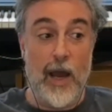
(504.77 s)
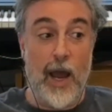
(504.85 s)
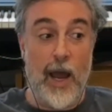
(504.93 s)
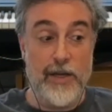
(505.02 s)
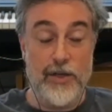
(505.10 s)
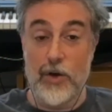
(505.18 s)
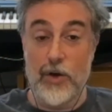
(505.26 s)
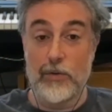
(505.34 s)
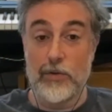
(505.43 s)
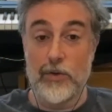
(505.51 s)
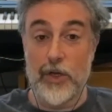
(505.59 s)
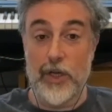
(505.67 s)
I
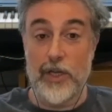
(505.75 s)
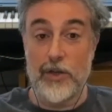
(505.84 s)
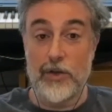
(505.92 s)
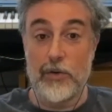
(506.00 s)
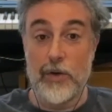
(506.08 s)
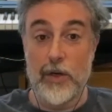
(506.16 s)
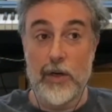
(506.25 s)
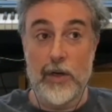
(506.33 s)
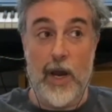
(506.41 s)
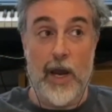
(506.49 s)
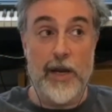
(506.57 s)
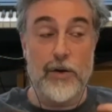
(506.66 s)
don't look at you.
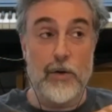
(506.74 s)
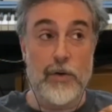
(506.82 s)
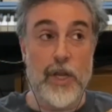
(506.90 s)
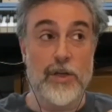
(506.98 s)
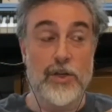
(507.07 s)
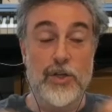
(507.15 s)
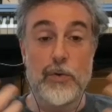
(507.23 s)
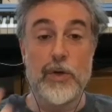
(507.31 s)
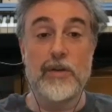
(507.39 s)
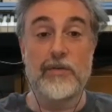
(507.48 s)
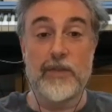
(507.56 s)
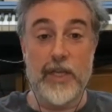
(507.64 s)
I don't
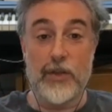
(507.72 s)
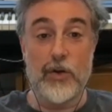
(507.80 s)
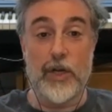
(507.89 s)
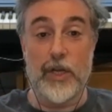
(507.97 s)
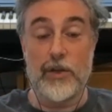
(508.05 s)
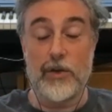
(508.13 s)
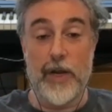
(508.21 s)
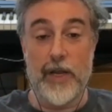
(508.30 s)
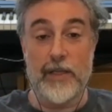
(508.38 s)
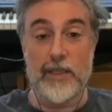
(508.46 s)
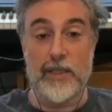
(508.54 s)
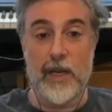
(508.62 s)
intuitively look at you
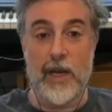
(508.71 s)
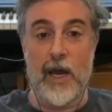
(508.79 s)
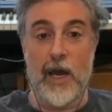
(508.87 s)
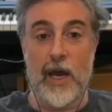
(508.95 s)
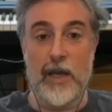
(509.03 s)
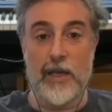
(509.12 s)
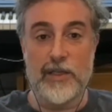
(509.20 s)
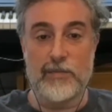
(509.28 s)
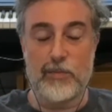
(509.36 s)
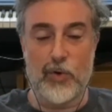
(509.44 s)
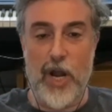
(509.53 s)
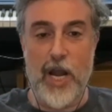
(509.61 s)
and say, ah, his
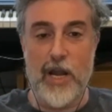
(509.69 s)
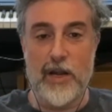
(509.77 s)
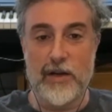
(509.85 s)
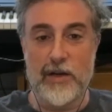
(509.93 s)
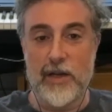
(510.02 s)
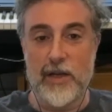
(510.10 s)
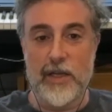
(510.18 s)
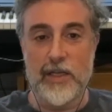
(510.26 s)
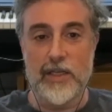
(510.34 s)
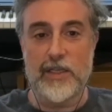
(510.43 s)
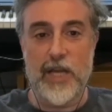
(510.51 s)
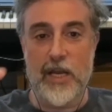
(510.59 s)
brain
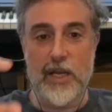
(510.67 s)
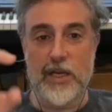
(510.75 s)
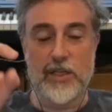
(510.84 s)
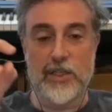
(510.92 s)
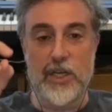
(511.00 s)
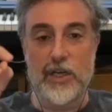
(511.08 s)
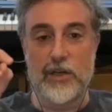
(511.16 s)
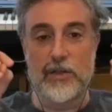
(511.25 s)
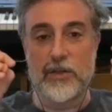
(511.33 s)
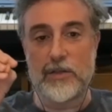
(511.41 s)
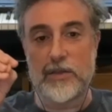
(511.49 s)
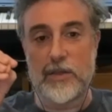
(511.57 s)
is taking in
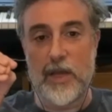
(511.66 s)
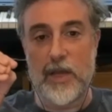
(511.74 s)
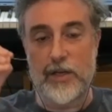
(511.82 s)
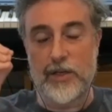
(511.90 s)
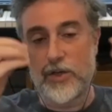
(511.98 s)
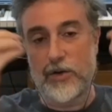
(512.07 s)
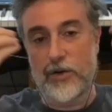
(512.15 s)
signals and his mm-hmm.